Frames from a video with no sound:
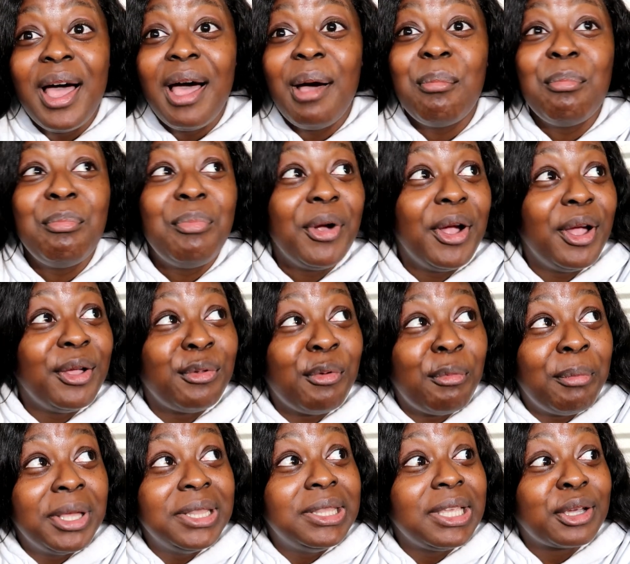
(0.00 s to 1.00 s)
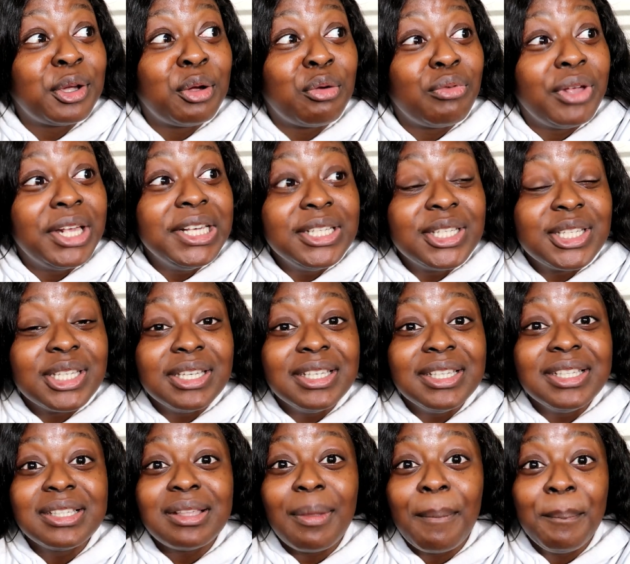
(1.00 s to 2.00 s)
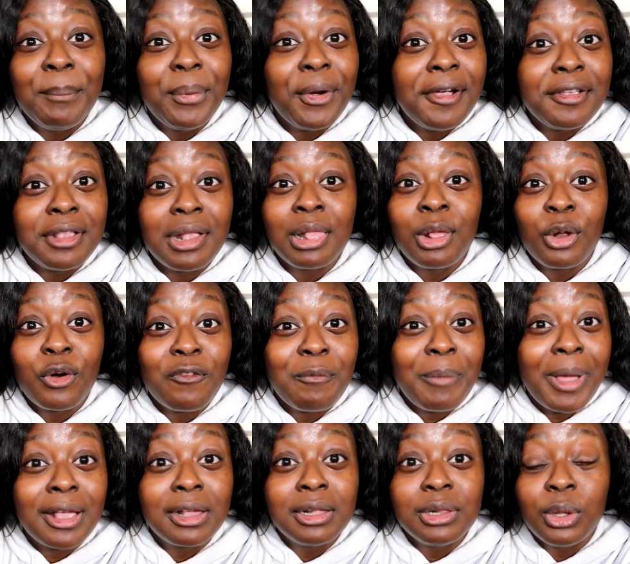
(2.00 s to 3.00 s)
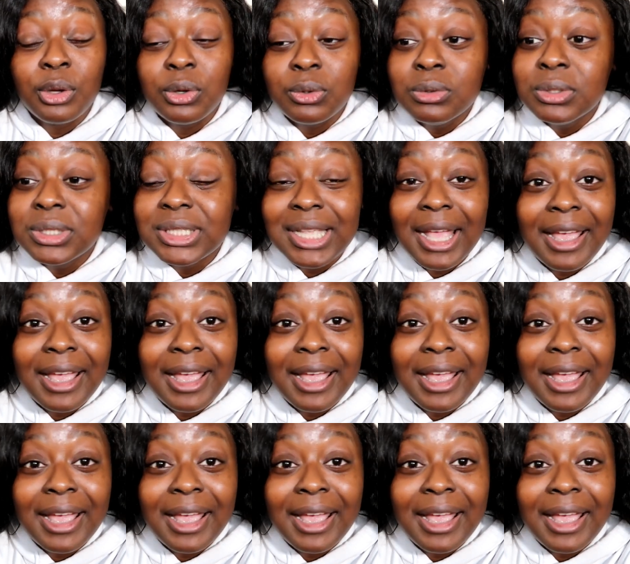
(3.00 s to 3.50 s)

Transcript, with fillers: and burn all my decorations and burn a lot of my clothes.